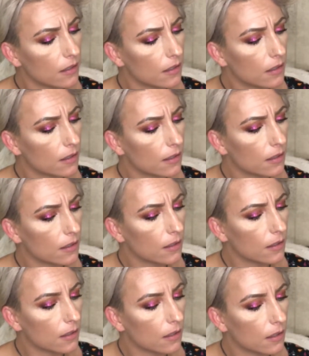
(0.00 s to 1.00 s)

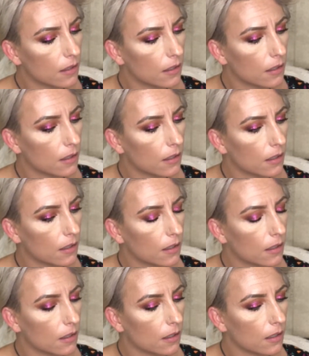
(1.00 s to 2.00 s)

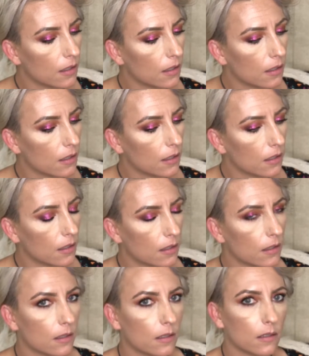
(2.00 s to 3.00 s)

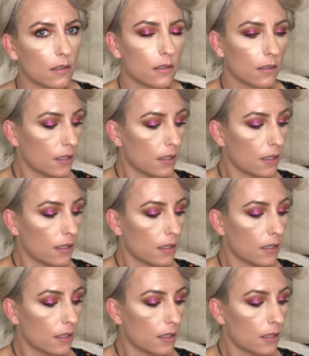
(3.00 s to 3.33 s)
Nobody speaks.